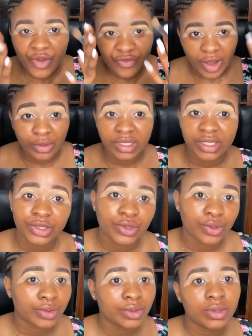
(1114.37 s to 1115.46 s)

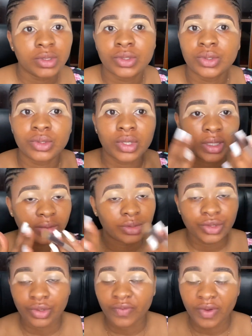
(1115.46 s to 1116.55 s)
foundation. You can use
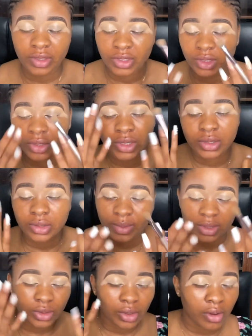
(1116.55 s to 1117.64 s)
your foundation a little bit
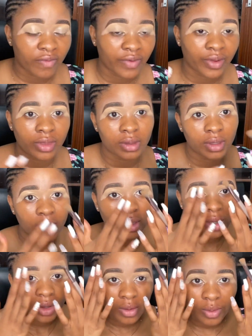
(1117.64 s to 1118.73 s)
to cover the
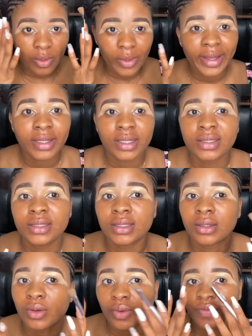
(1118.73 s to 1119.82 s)
whiteness
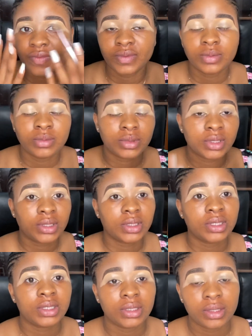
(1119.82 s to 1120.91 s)
of
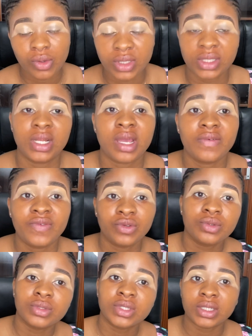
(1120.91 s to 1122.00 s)
the concealer if you
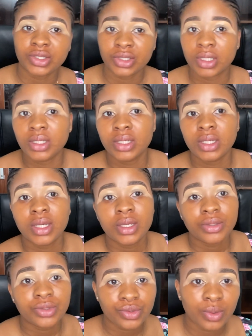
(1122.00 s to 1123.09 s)
use a shade
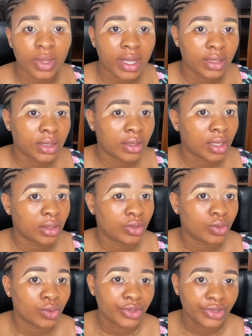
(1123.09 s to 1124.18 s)
too lighter than
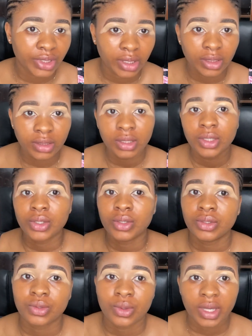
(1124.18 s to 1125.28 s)
your shade,
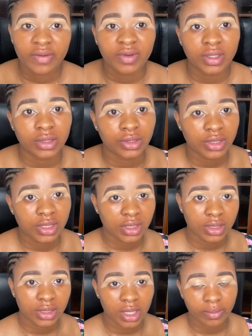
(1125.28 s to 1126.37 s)
so everything just
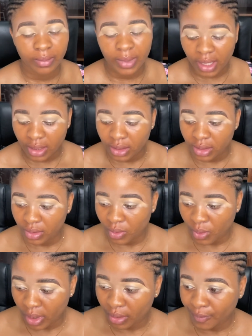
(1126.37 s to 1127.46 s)
sits and blends
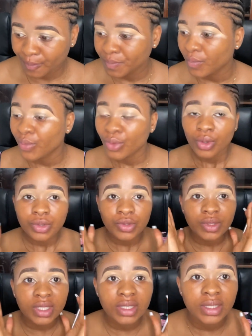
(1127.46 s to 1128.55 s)
well. So
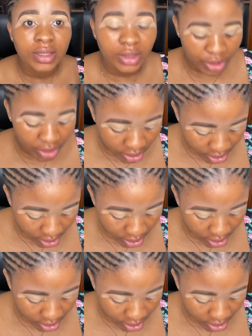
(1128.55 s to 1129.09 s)
this is just